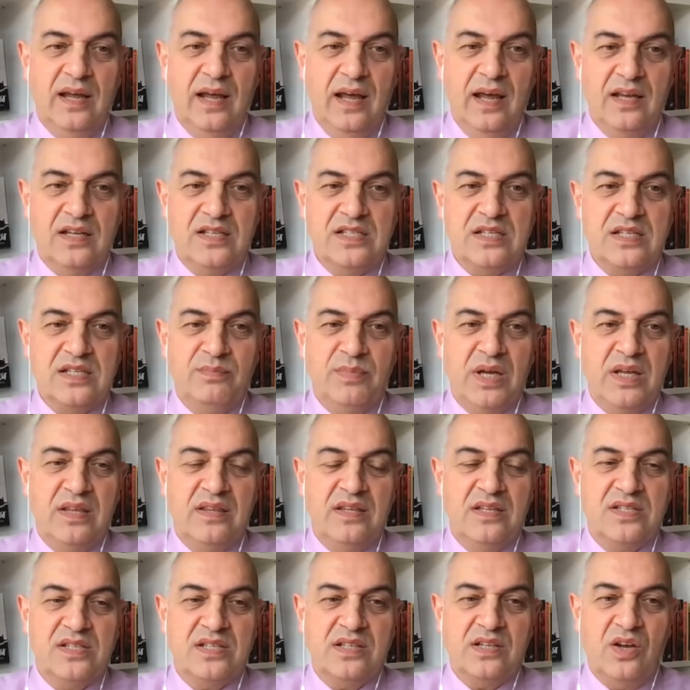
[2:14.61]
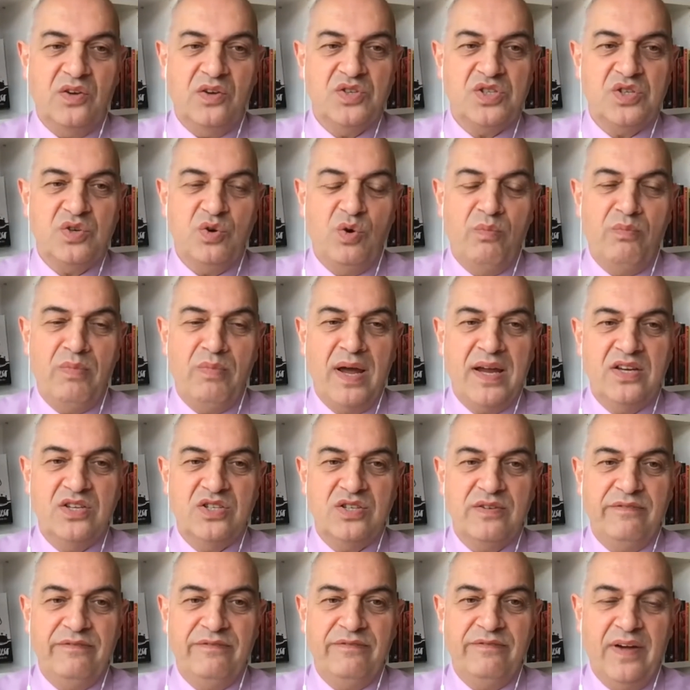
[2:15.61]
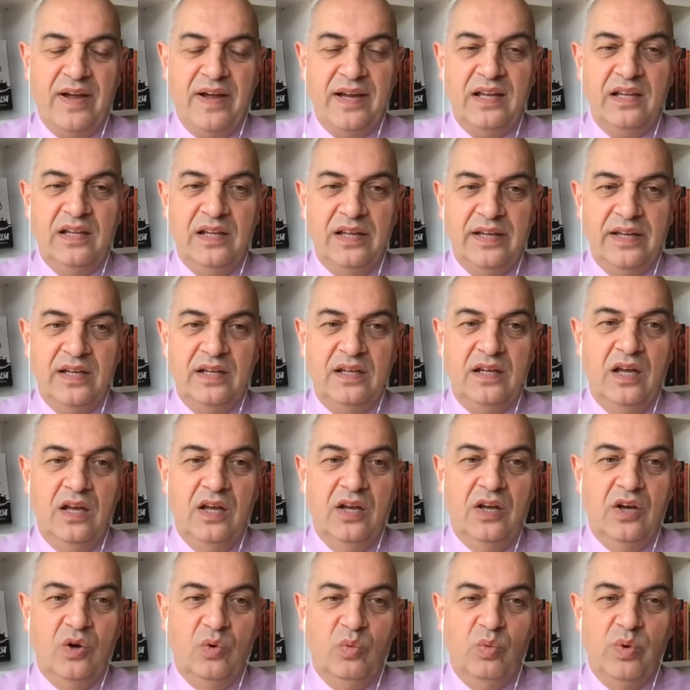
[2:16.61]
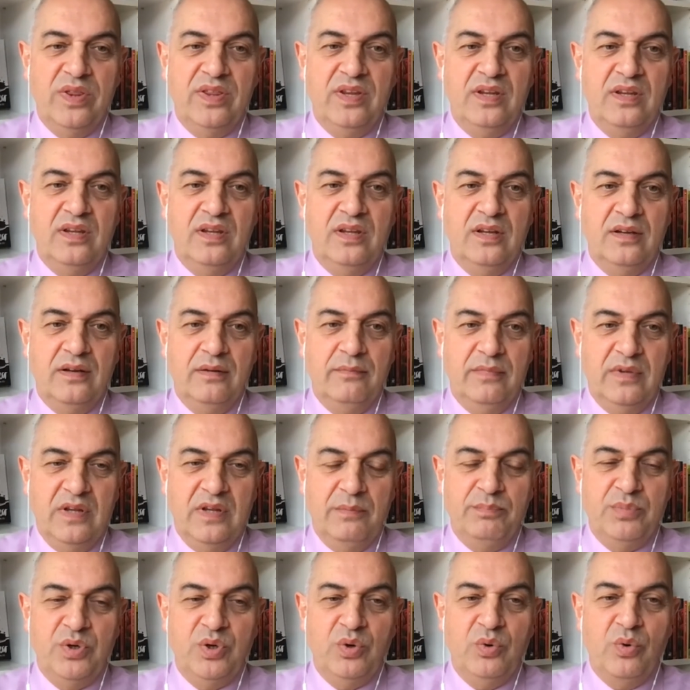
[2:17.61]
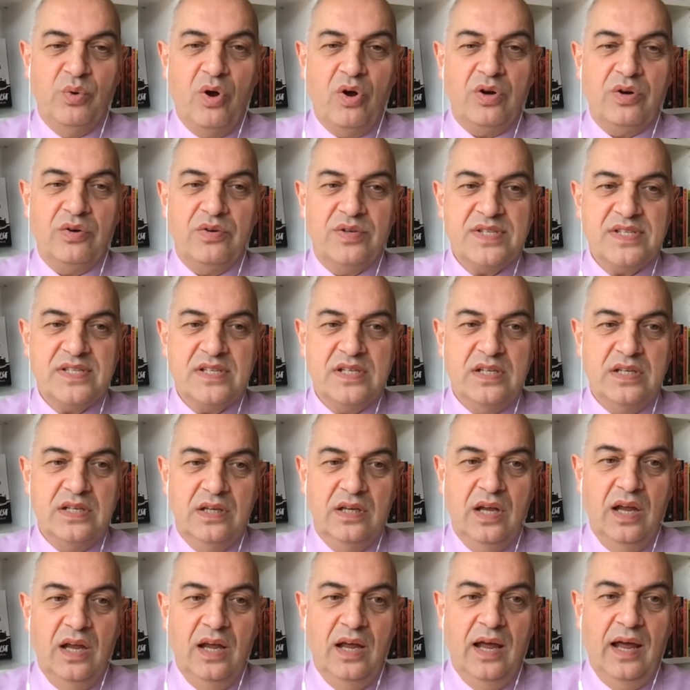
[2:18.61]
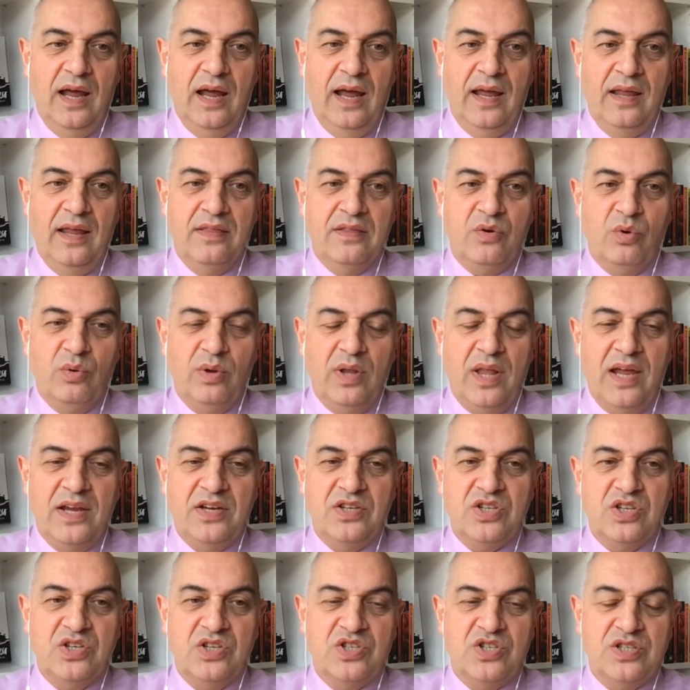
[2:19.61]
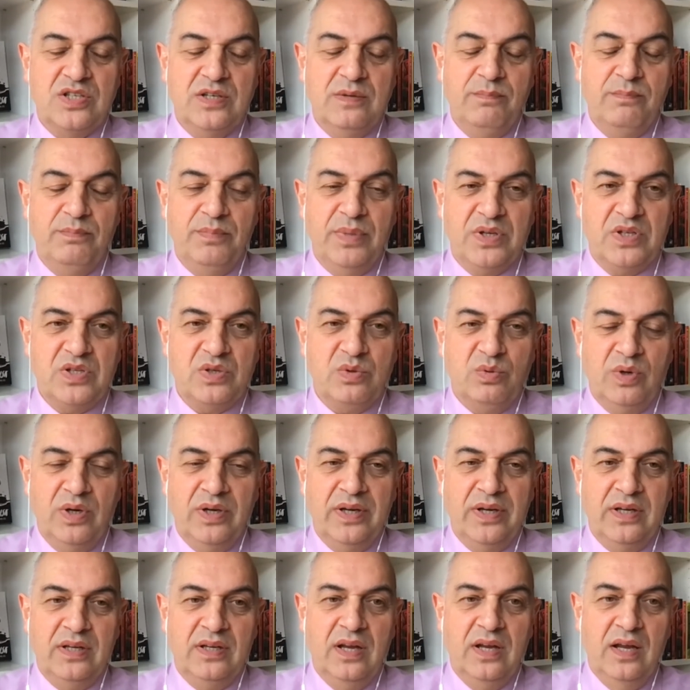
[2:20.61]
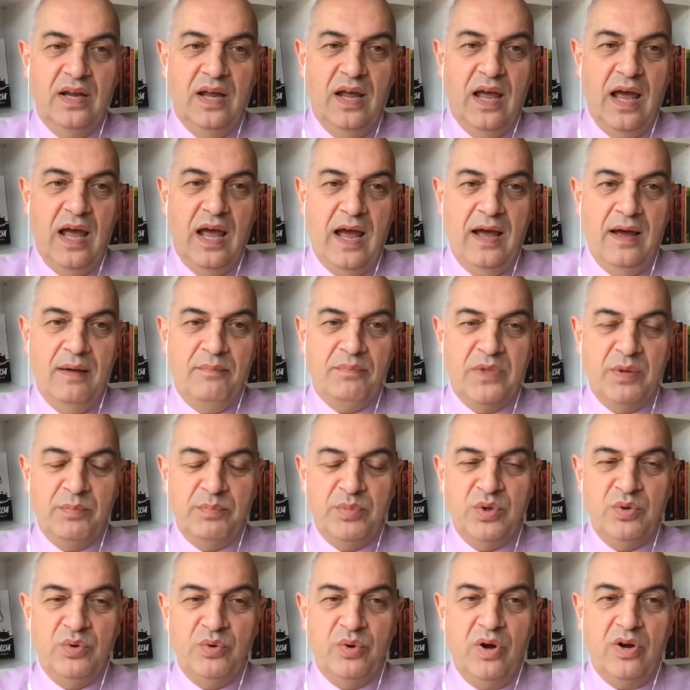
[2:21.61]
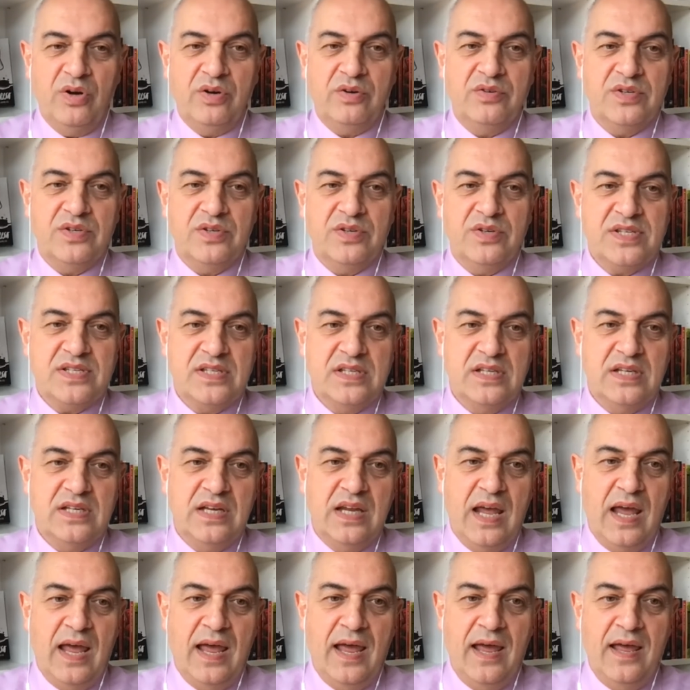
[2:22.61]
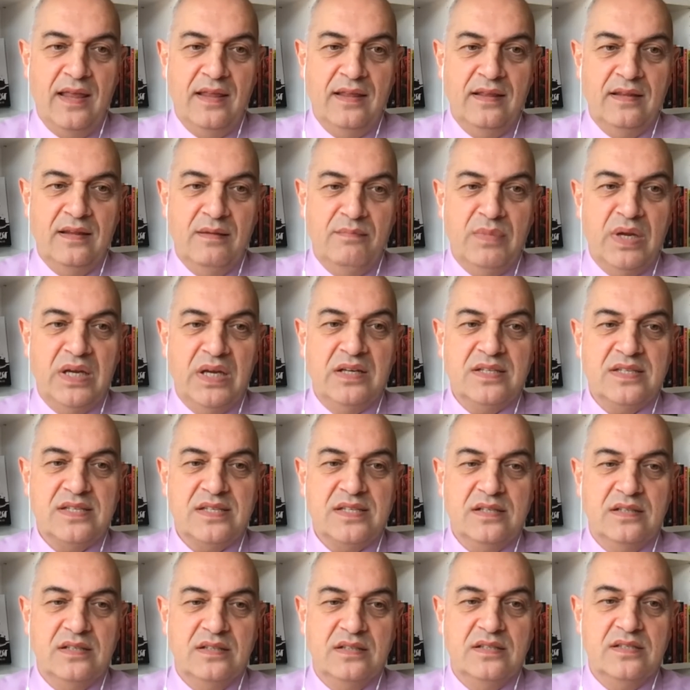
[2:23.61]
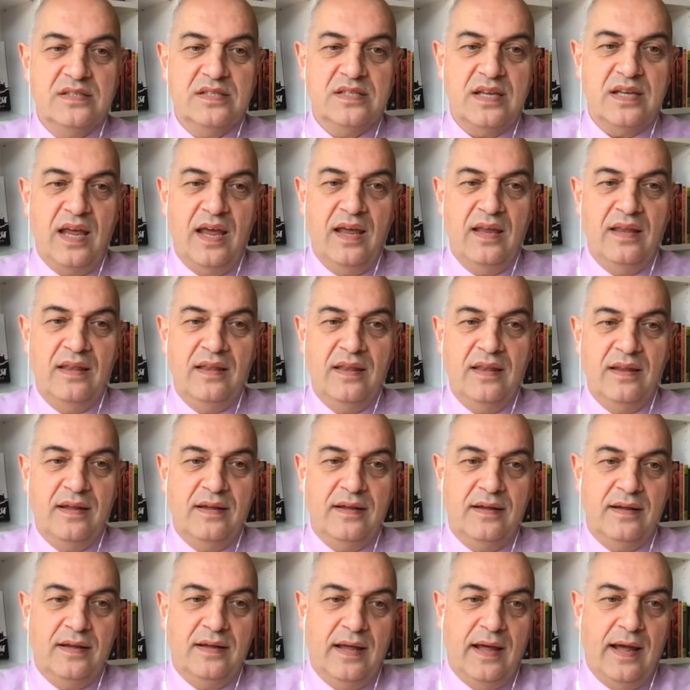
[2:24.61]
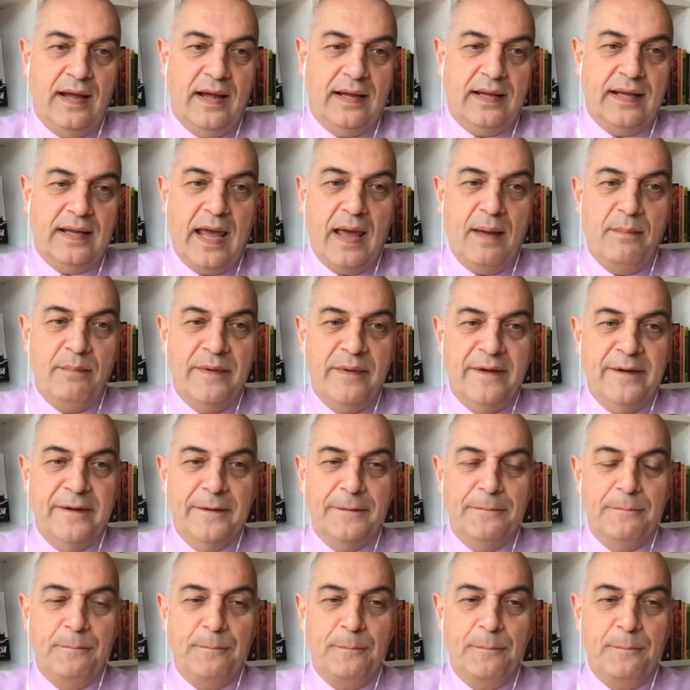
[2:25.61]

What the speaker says: And to me, this goes to a major failing within the bureaucracy and the relationship between the bureaucracy and the ministers and the cabinet.